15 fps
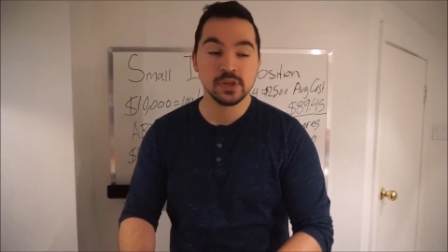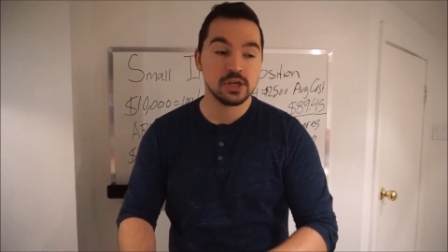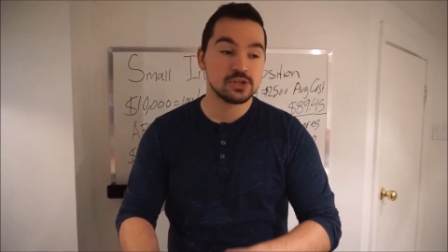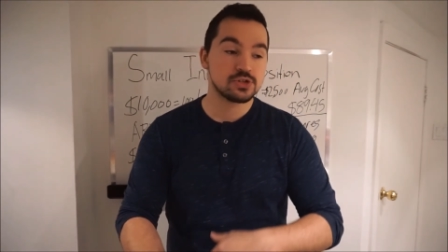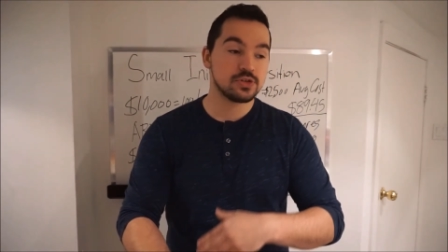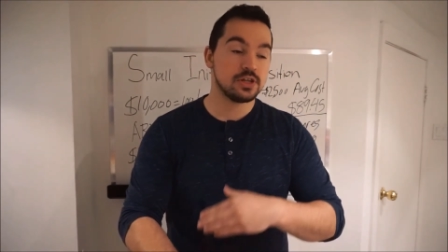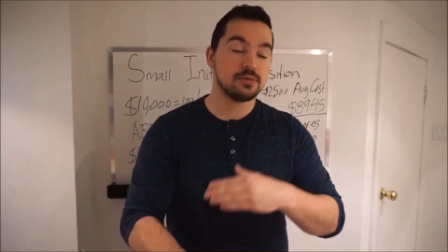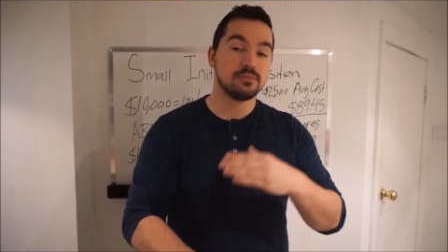
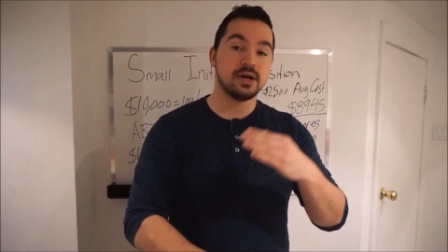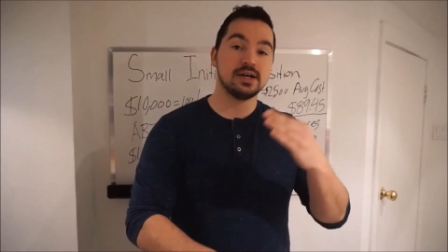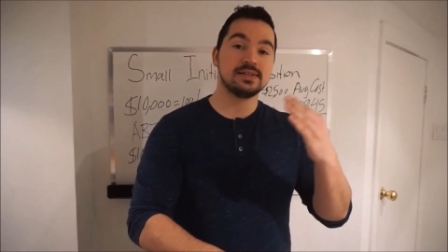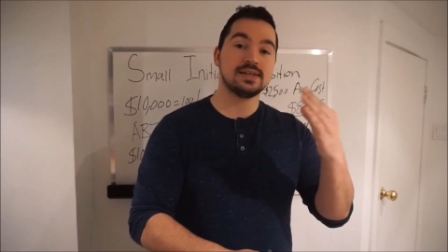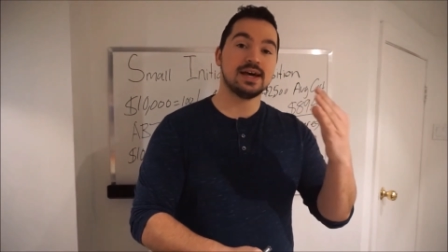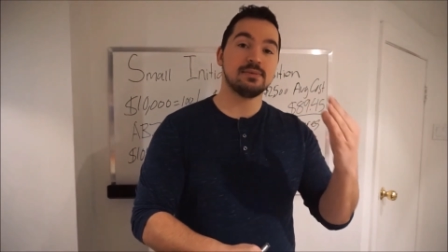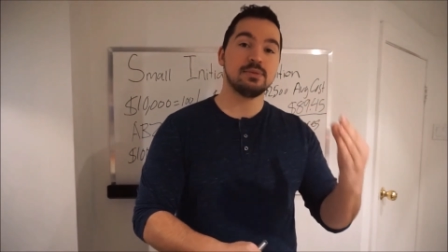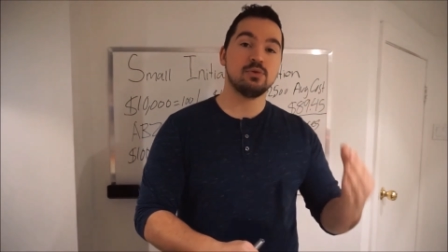So then by the
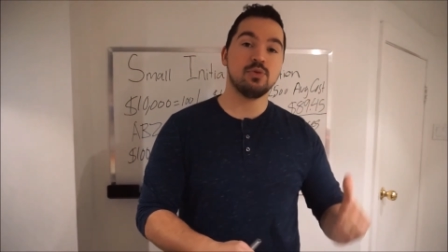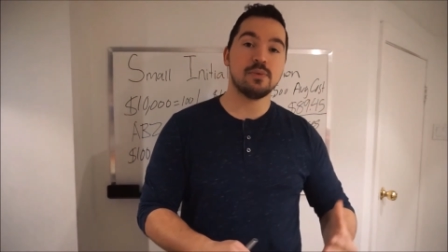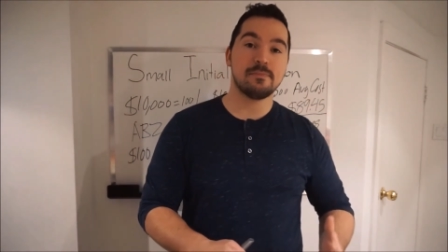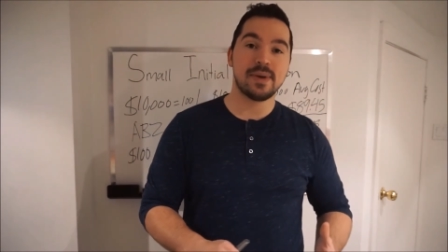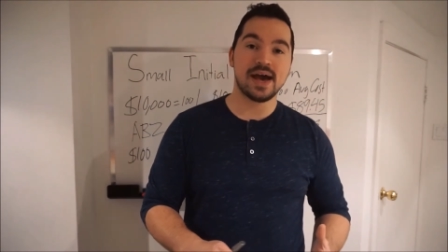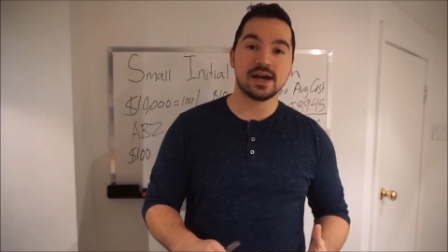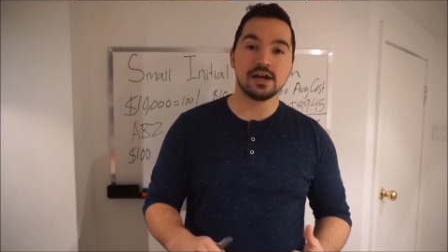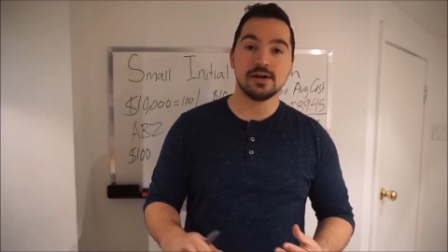time it went
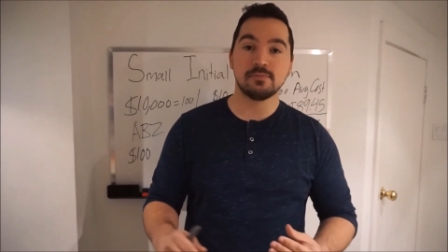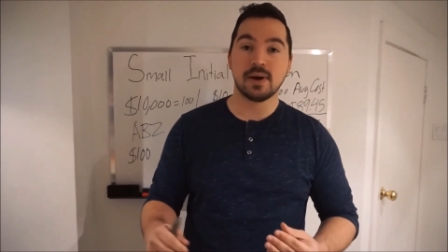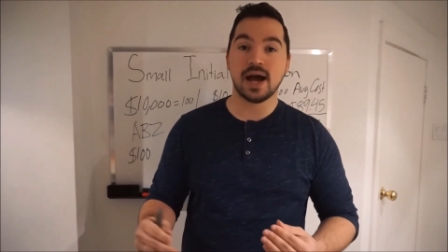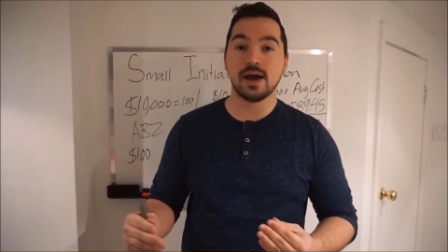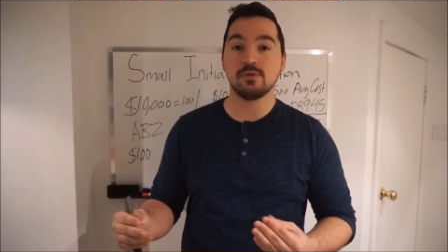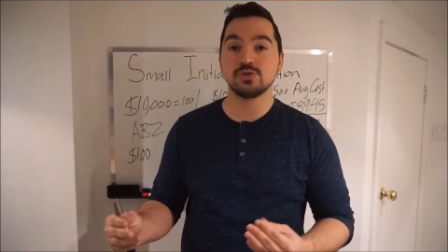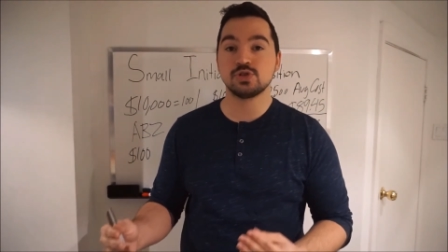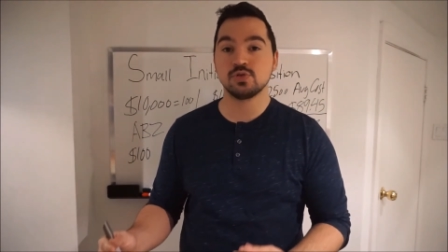back up,
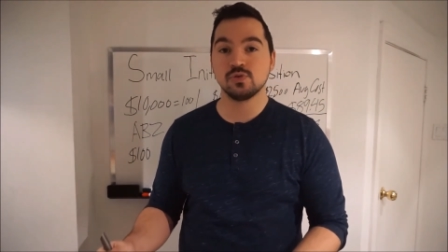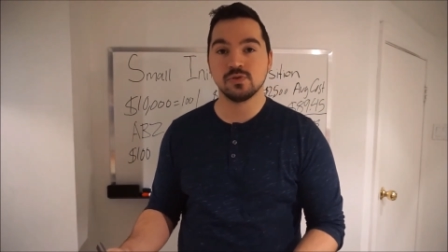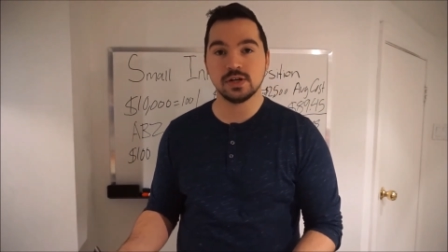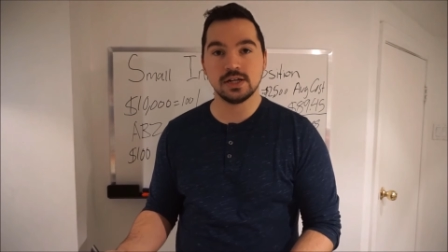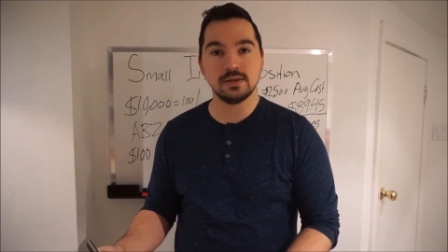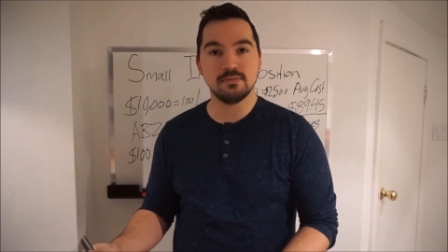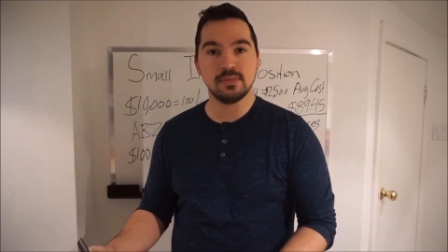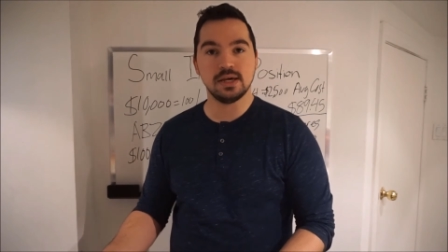I was
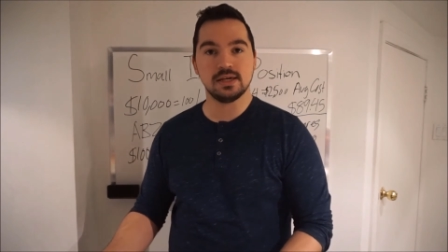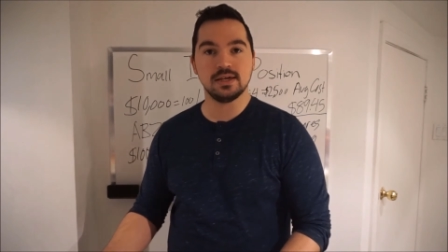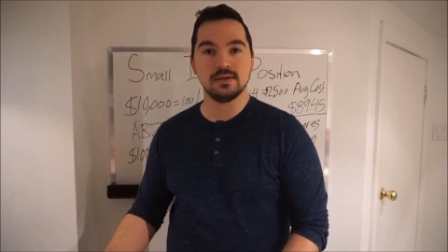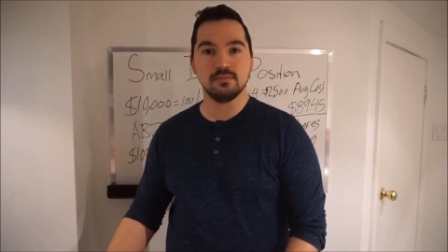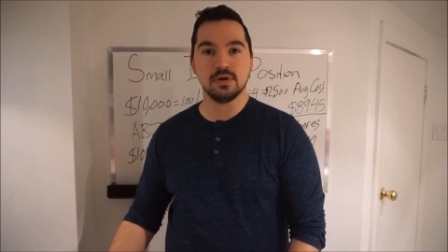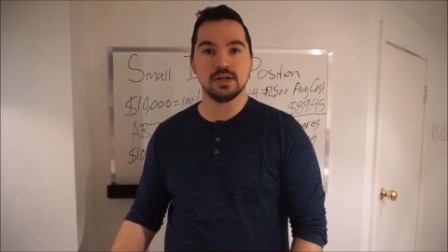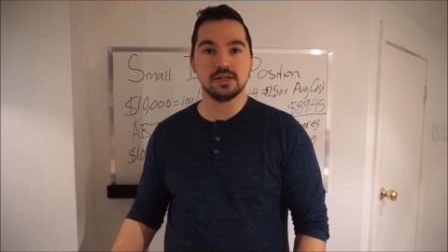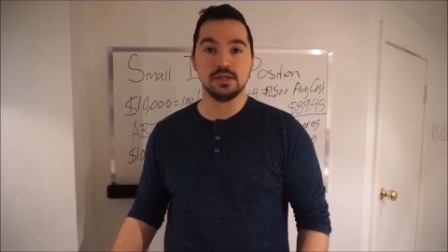already
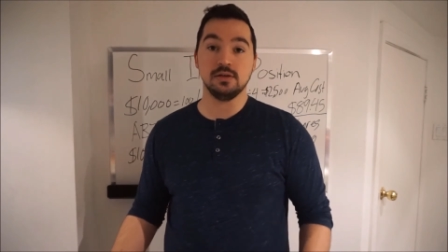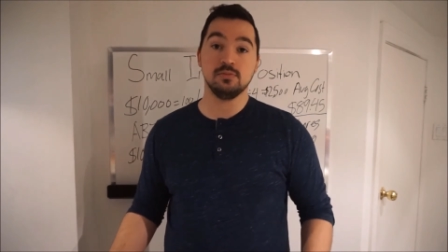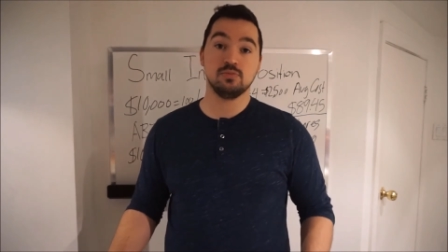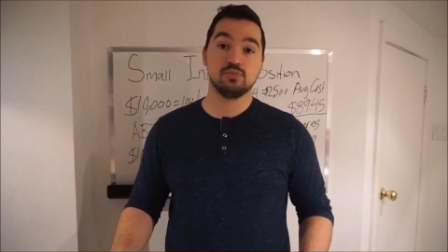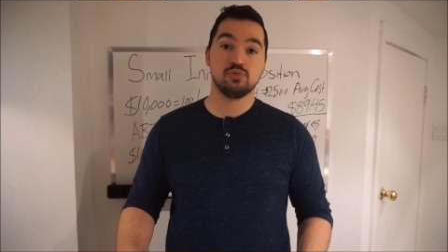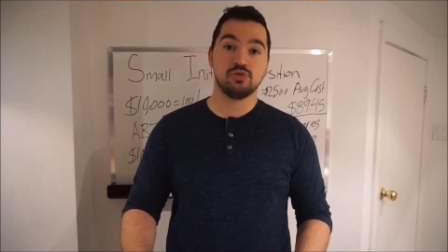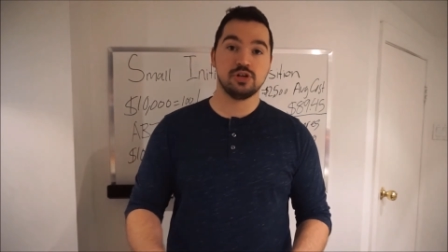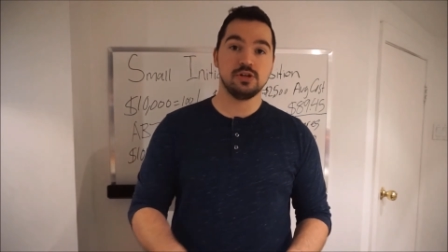making money.
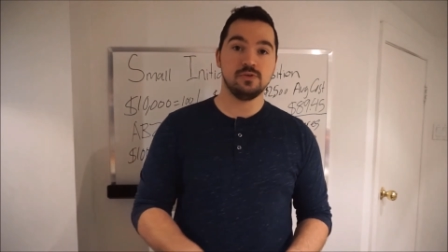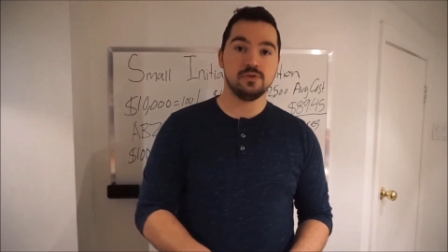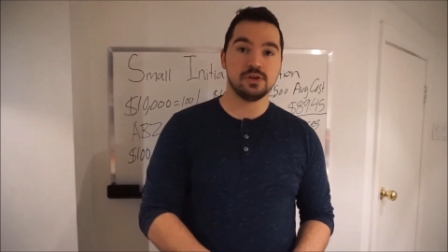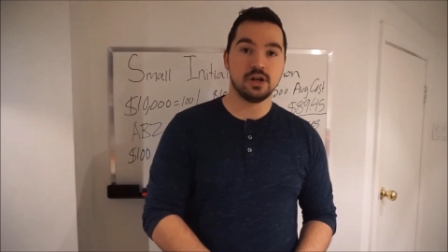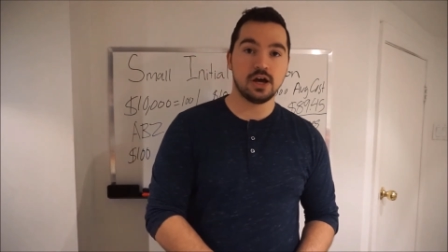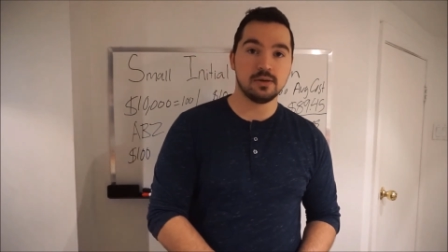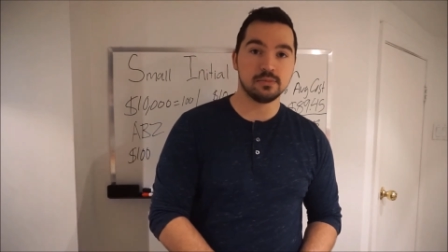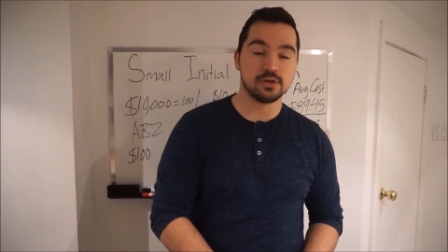Pretty
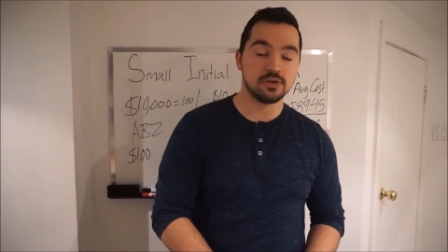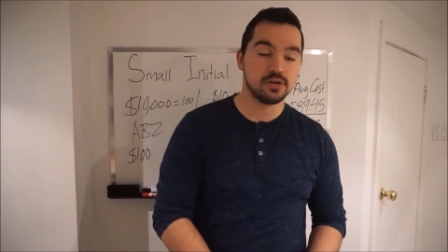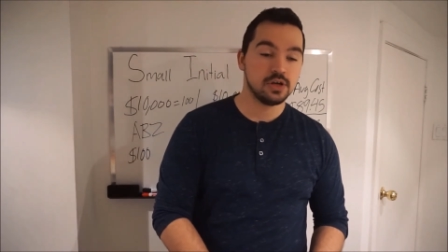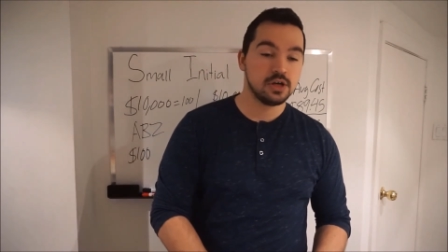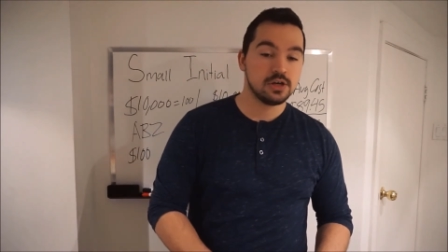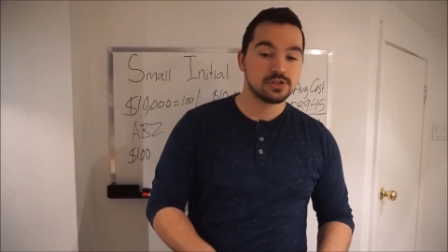phenomenal.